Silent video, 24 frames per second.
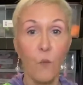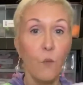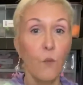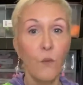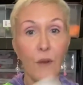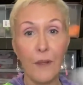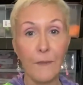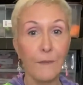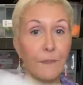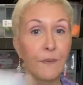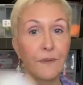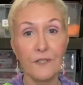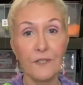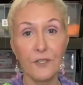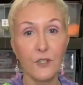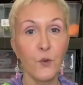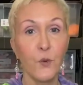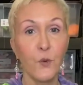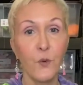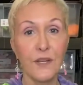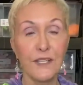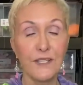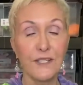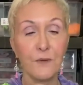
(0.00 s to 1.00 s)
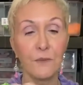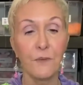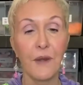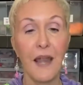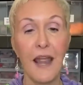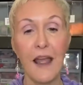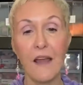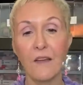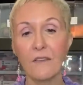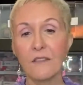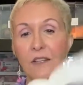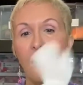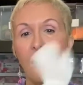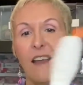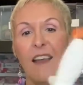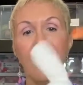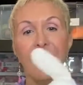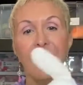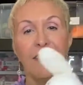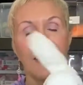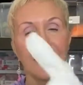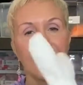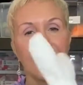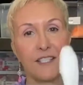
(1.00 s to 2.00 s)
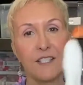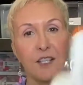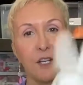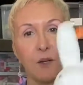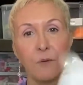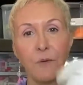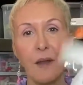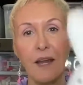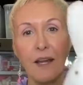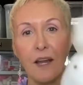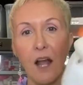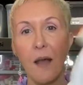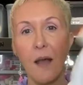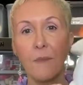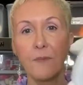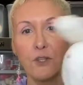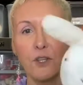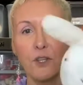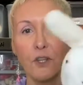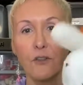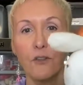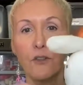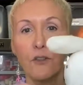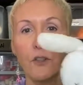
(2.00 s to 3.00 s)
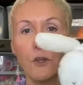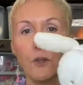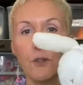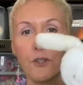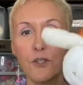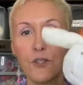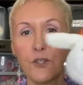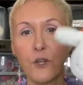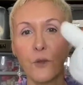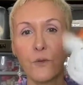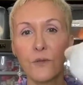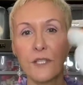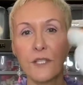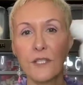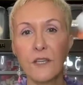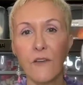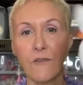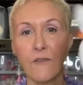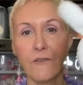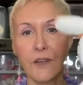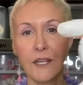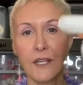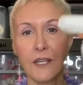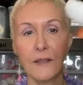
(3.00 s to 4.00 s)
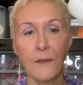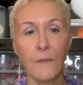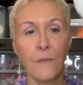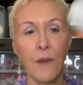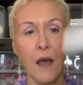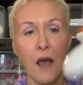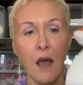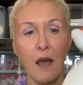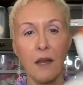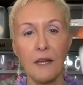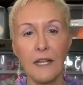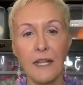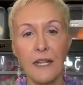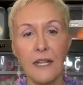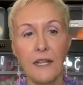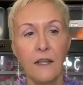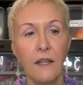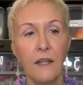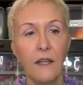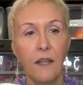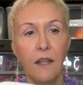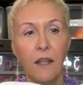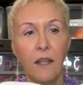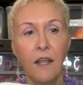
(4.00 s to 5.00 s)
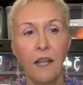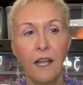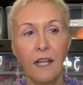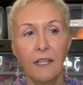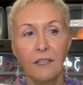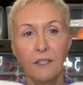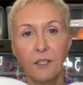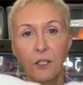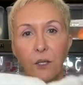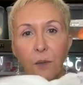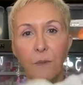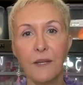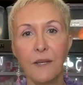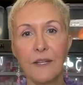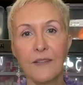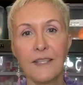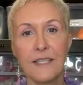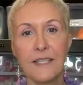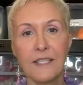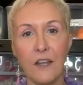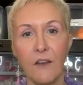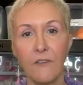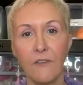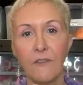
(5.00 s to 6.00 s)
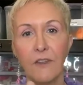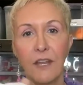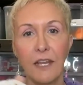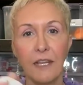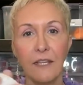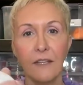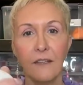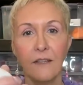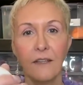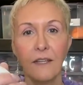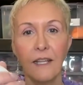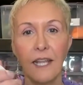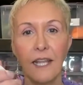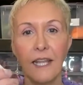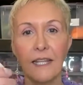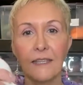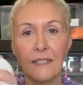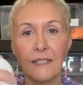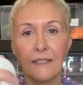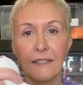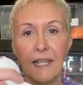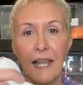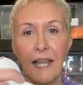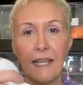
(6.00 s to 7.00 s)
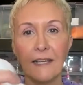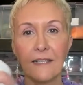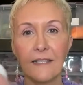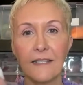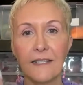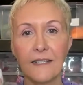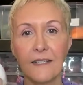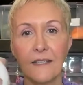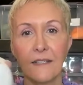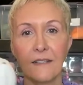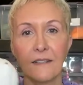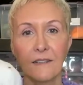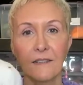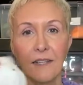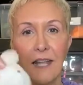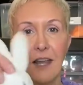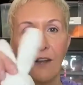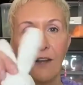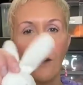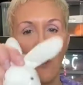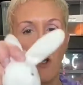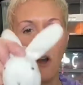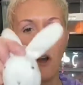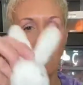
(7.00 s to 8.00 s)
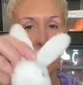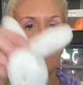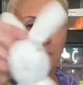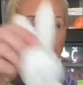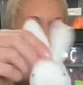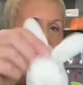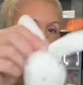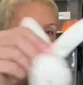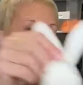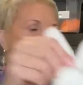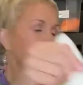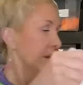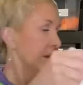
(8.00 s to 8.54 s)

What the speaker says: whip toys around, this is a great option. There's no stuffing in the body, a little bit of stuffing in the legs and arms.